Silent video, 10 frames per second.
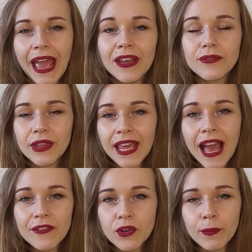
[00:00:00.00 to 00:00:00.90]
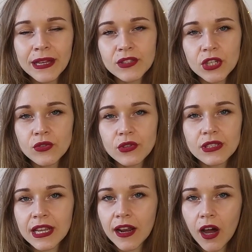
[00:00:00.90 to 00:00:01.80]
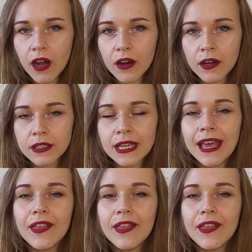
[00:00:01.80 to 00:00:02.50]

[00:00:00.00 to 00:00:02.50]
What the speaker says: And if they have your best interest at heart,